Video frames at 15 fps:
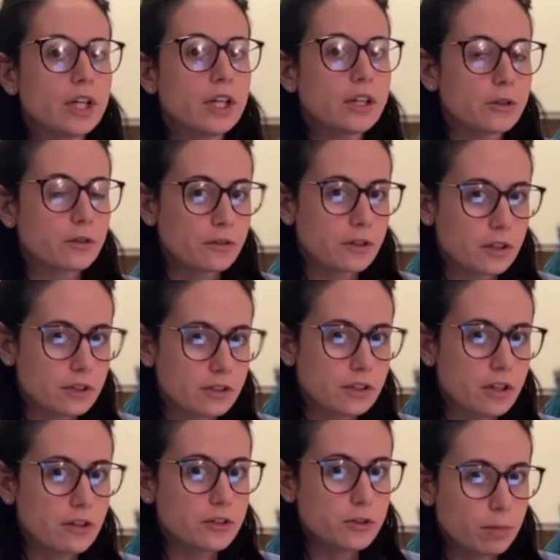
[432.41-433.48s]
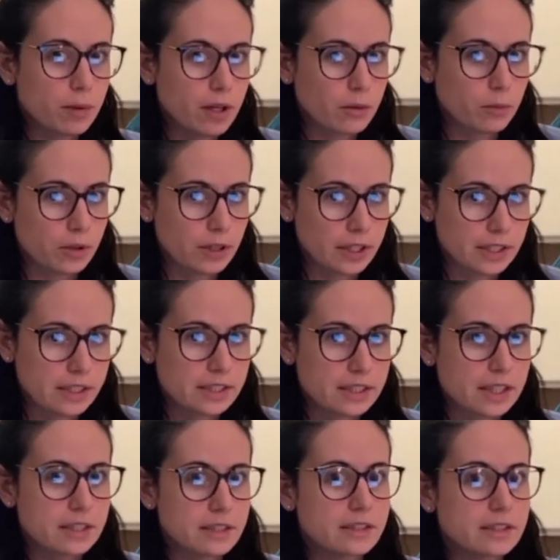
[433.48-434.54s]
you'll feel the soft spot where it
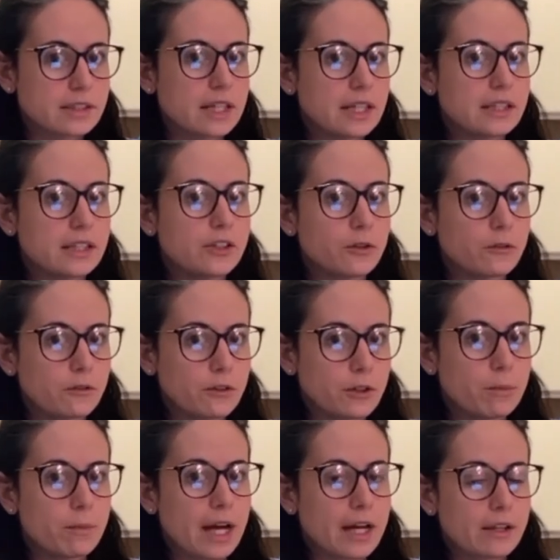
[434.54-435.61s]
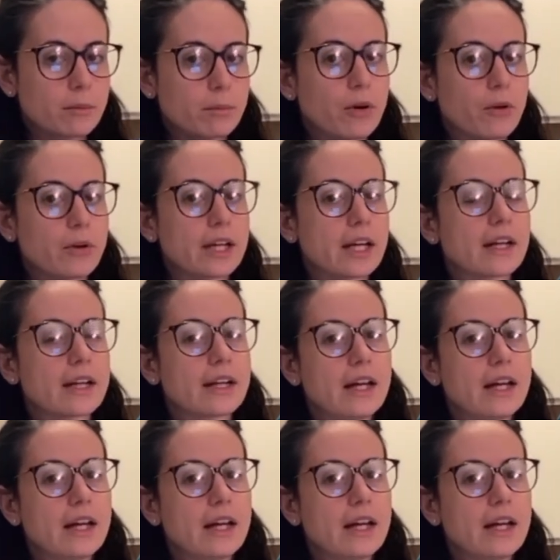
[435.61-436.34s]
indents, and then you'll feel back the bone again.